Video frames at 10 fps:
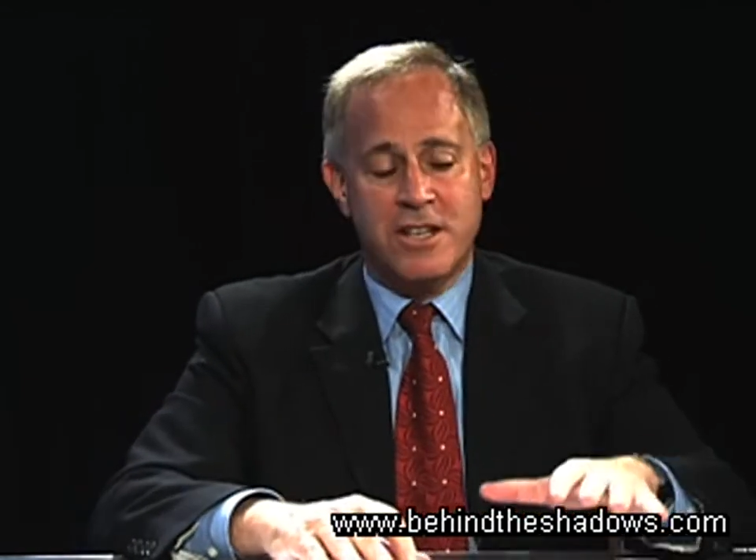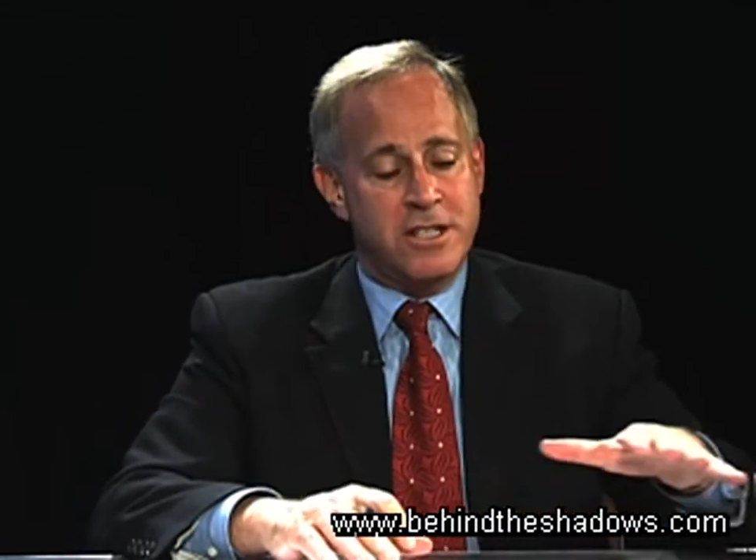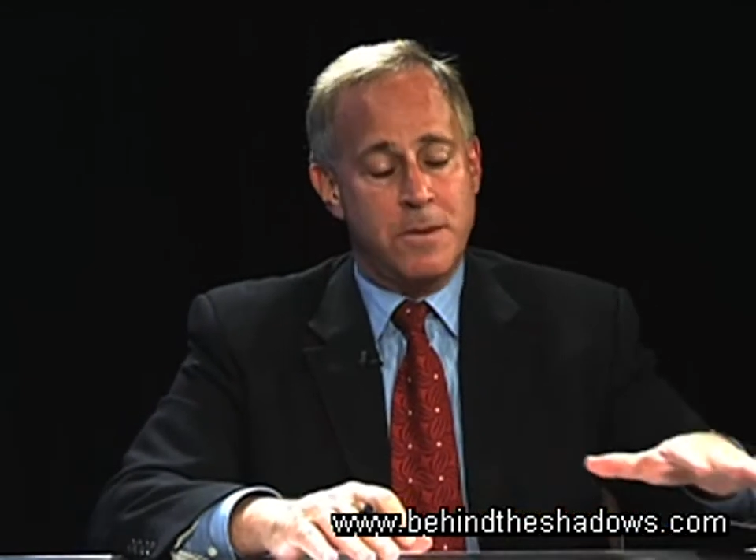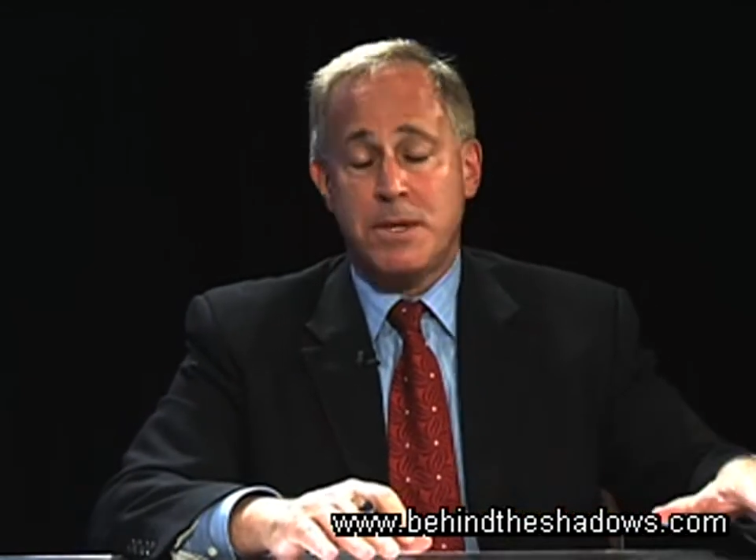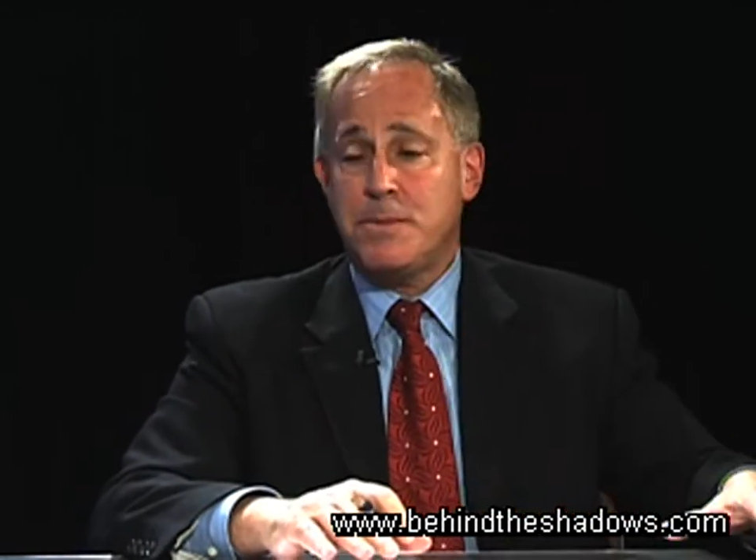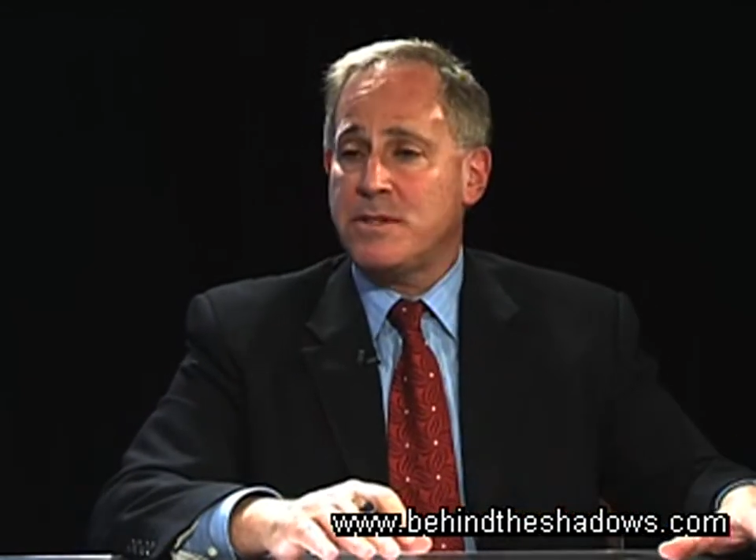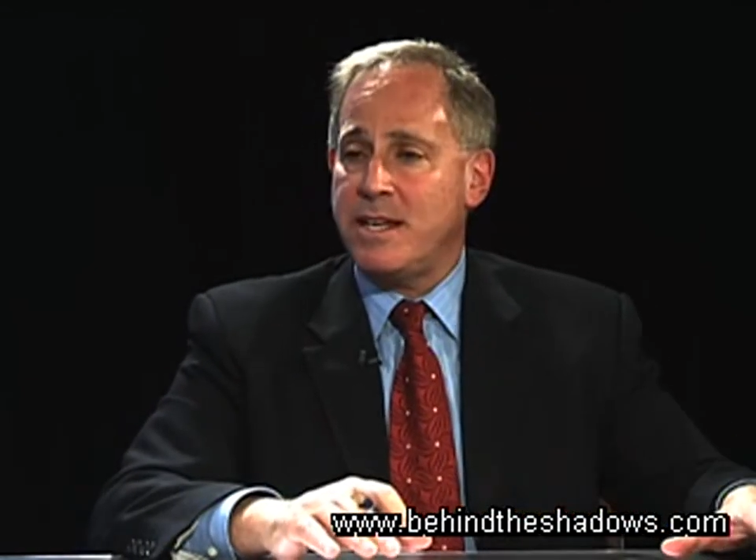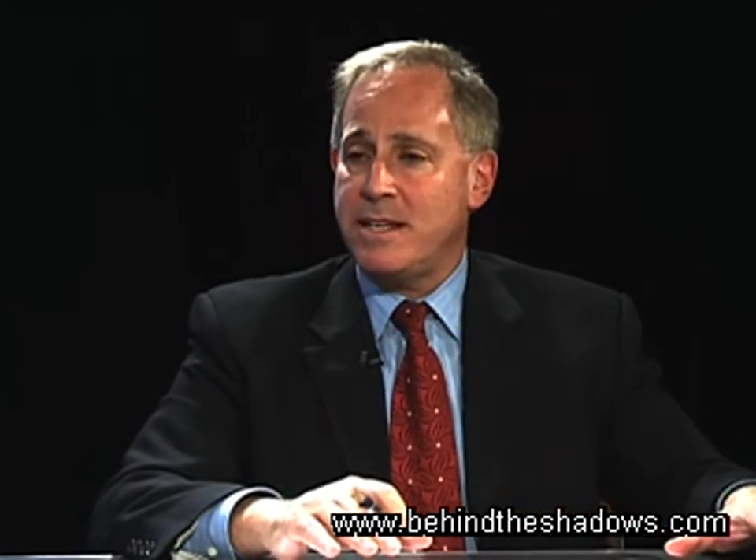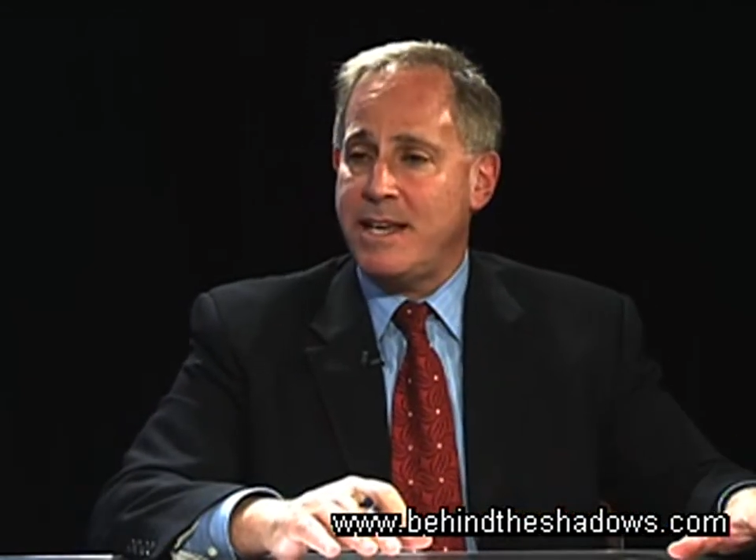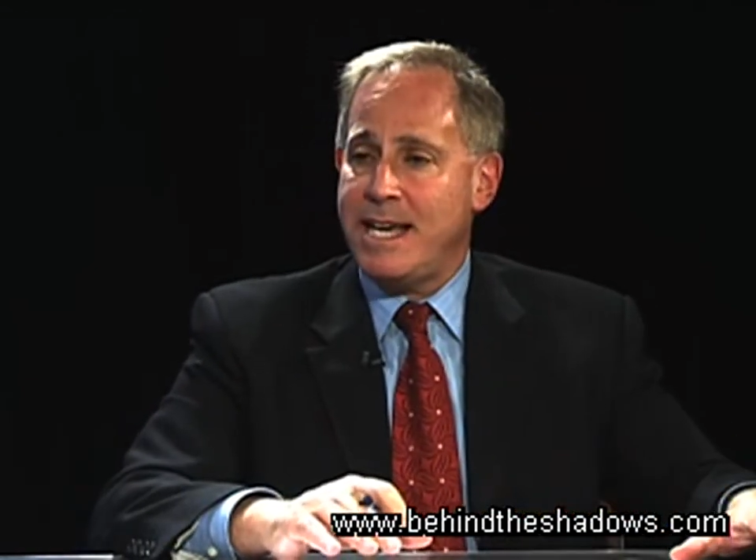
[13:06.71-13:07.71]
Some people
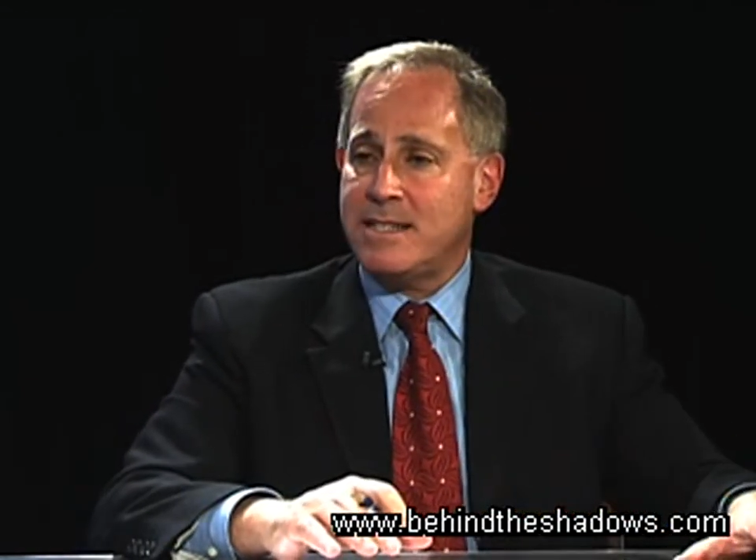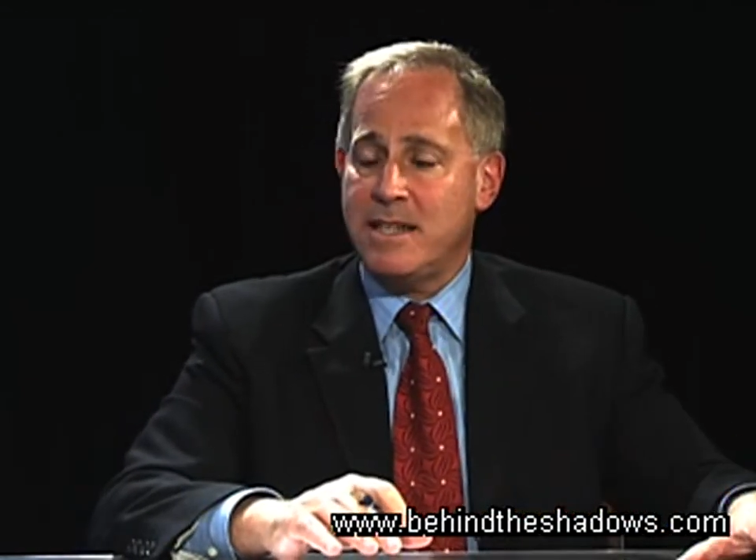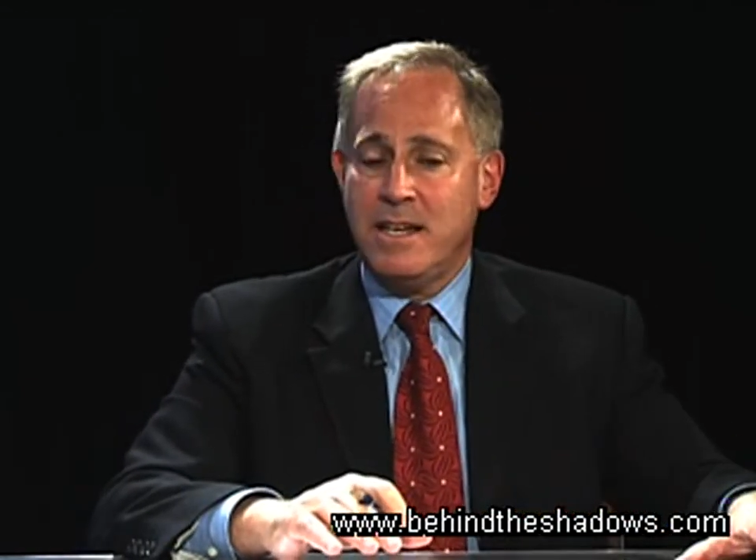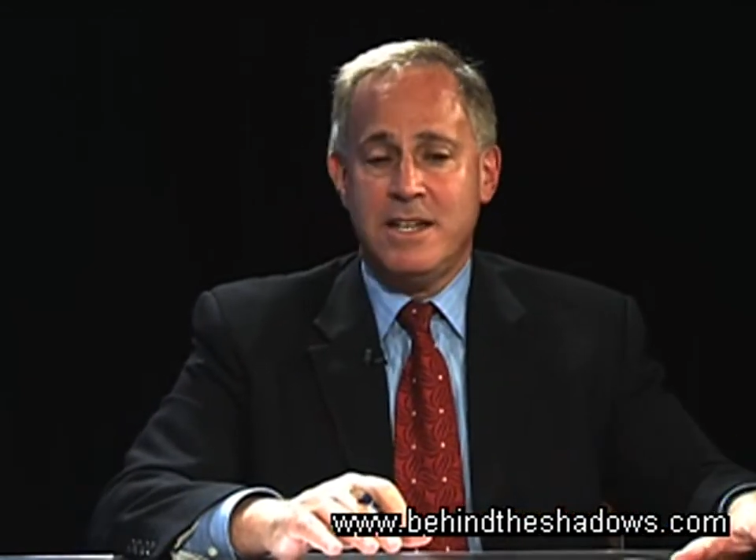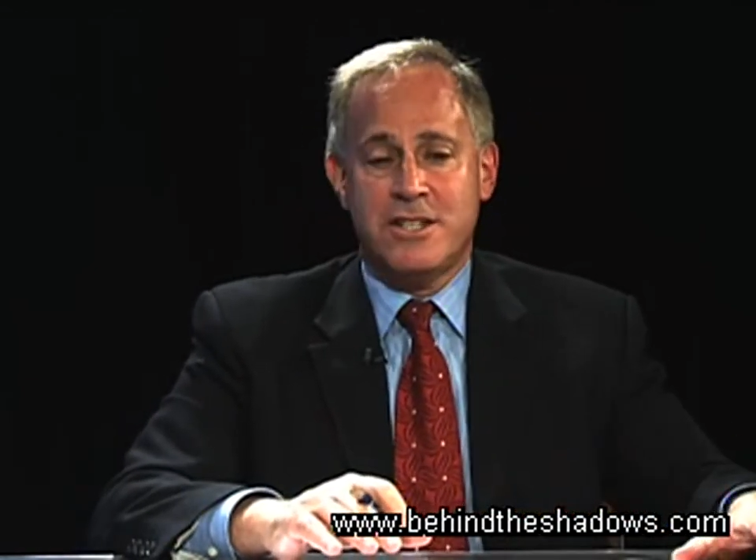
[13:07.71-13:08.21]
said yes.